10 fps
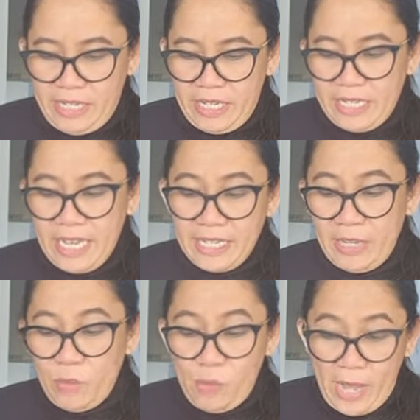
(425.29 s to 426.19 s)
it can
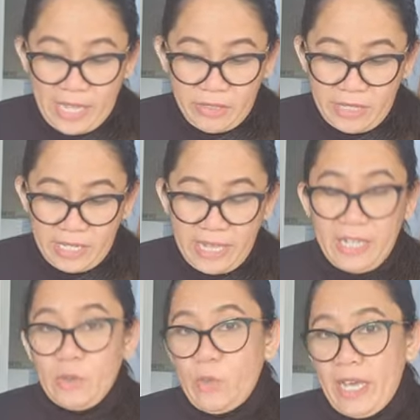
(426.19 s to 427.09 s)
get wet, you can
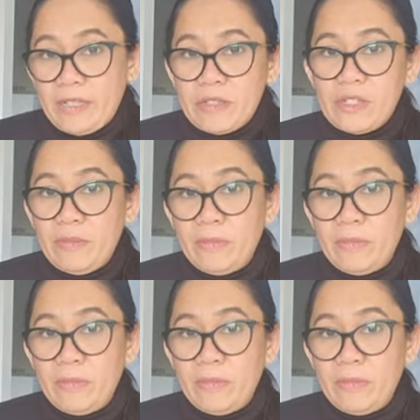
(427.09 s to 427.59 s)
get it wet,